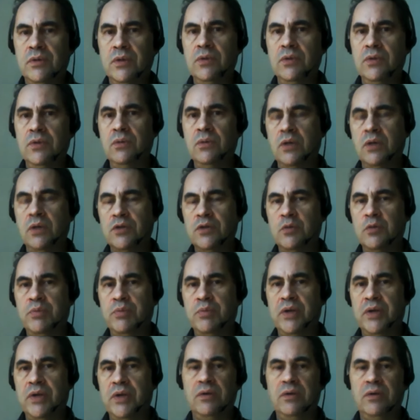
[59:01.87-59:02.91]
you are
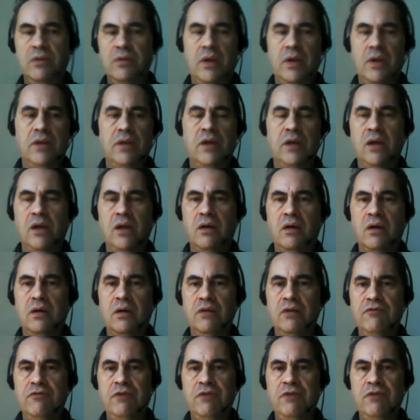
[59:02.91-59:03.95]
superior and they are
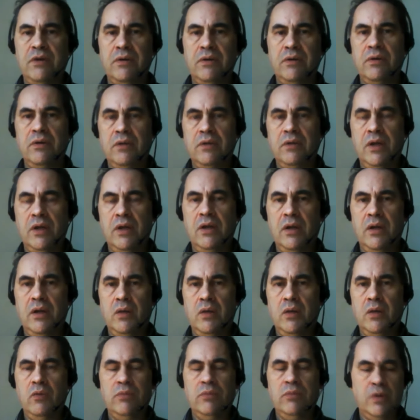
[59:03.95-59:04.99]
inferior, and yeah. lo
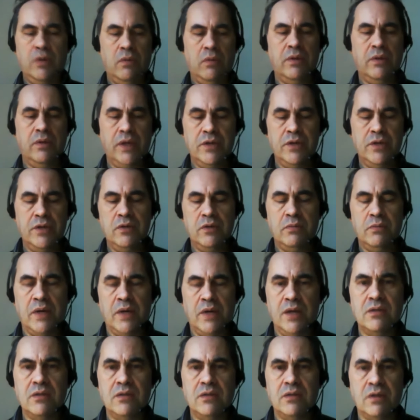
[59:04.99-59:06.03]
and behold, they should buy
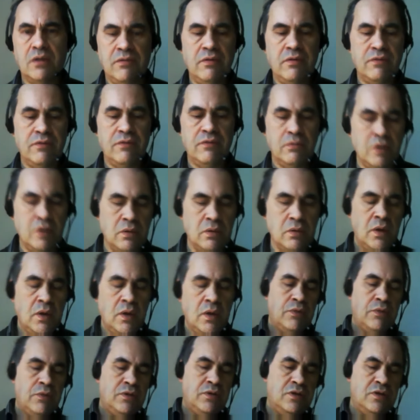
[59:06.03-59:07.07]
stuff from you. Yeah,
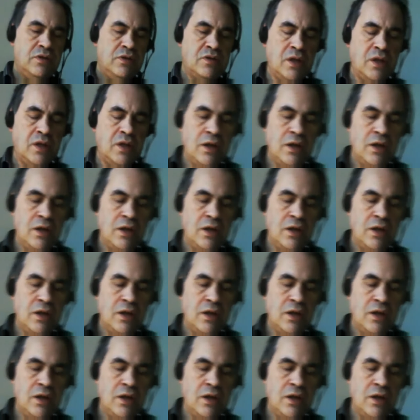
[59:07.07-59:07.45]
but instead, falling